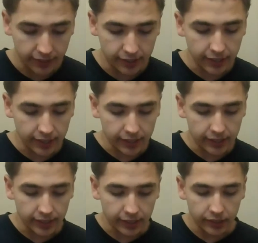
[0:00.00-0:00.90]

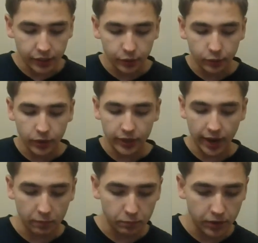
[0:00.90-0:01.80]
Citizens who
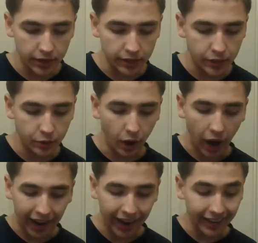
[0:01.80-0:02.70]
attempted to
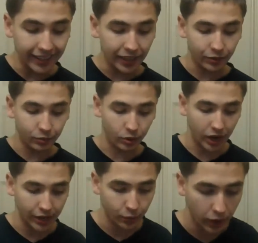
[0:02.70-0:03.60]
hide a
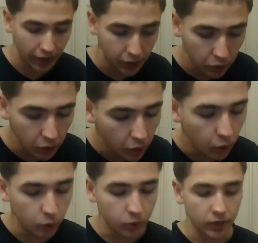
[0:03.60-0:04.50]
runaway
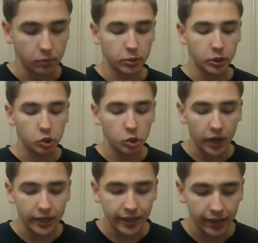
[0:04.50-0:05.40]
or
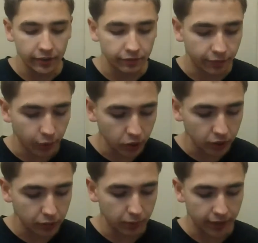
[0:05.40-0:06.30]
obstruct
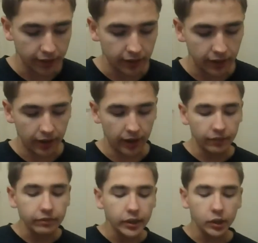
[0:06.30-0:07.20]
enforcement
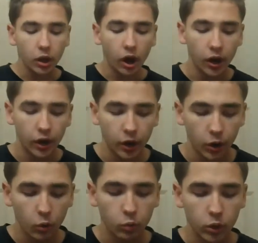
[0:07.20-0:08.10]
of the law
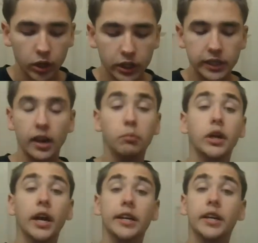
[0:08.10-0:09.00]
were
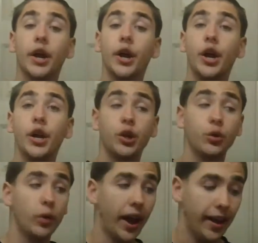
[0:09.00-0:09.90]
subject
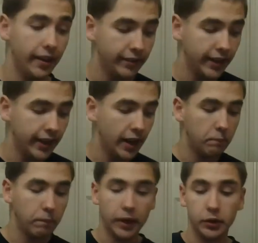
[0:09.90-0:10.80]
to heavy
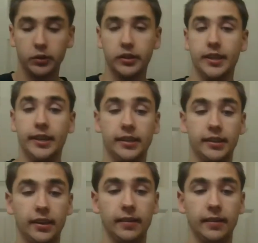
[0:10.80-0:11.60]
penalties.